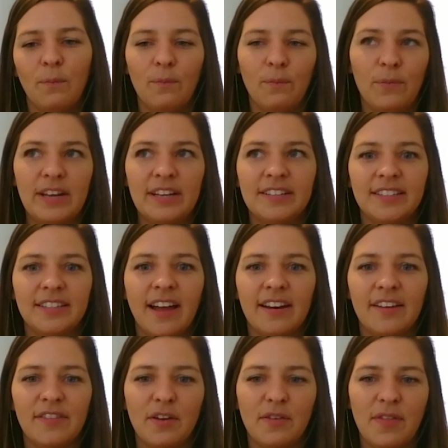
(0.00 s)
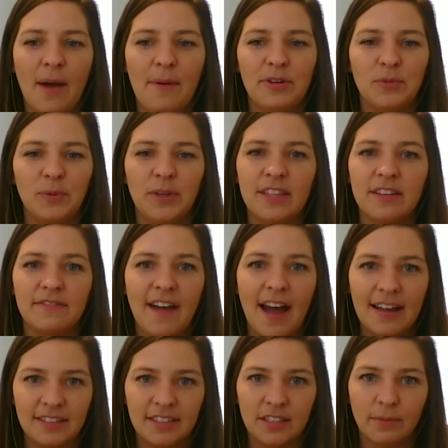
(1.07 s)
we decided that that was really the
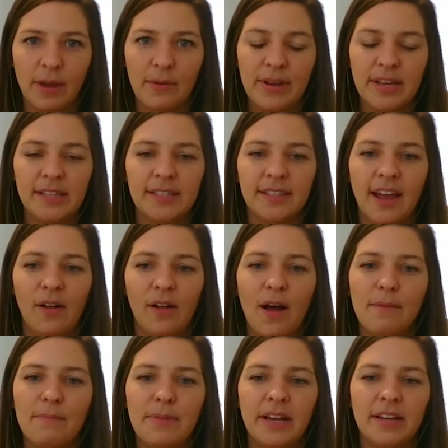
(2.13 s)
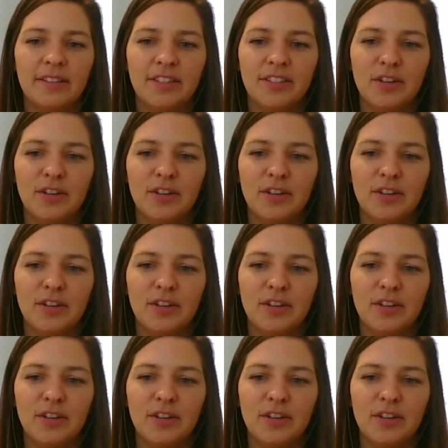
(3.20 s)
fastest way we can scale up because